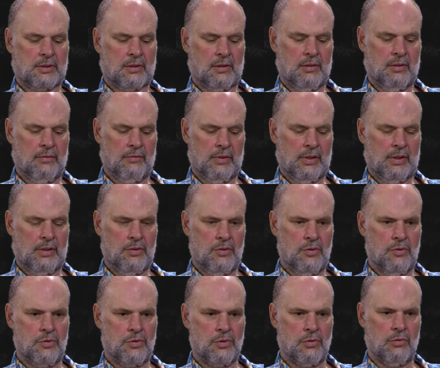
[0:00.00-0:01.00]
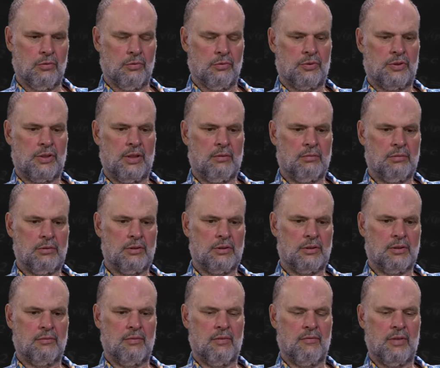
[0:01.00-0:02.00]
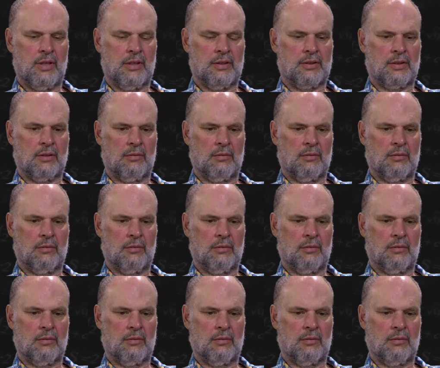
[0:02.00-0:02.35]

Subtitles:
kind of an unusual sequence of events.